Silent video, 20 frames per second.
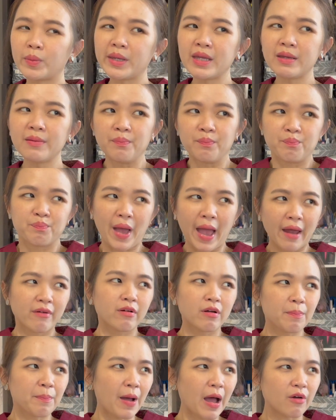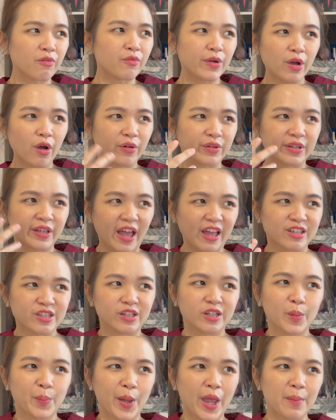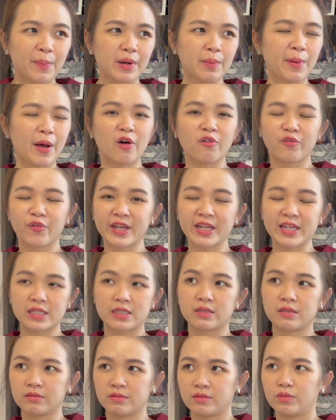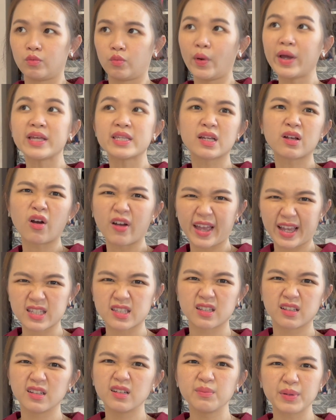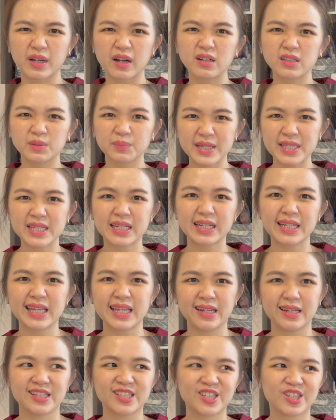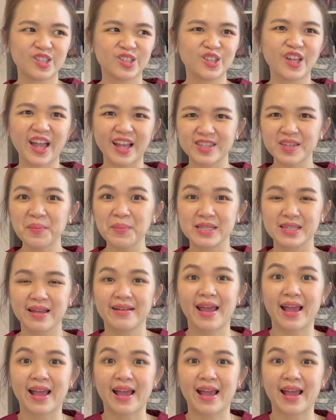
me, parallel pathway or the external paper pathway is, why is it called external? Because basically it is, the exam is done